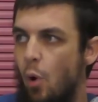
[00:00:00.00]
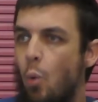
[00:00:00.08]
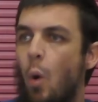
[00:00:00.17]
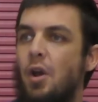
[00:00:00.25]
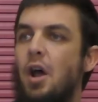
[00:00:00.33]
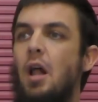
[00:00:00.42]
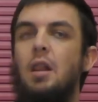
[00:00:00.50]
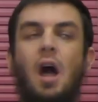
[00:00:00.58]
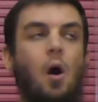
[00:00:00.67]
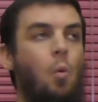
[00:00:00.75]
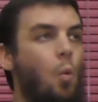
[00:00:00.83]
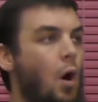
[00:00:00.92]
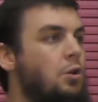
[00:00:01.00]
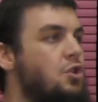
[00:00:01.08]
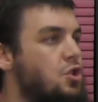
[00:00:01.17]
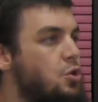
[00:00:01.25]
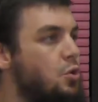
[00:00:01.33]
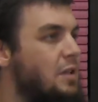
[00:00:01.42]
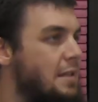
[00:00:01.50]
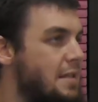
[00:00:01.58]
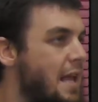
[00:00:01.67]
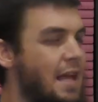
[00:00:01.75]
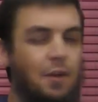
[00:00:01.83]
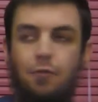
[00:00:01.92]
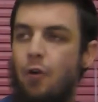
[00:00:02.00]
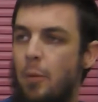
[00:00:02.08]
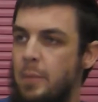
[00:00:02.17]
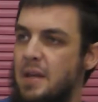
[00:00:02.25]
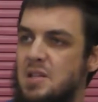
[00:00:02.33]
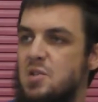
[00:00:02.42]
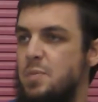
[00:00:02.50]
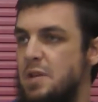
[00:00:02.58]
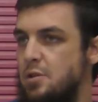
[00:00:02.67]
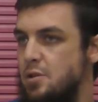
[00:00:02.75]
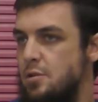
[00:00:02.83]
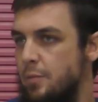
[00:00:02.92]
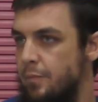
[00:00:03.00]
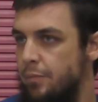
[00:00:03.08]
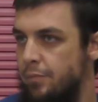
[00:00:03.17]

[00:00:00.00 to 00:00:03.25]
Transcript: or what Allah wants you to take from His speech.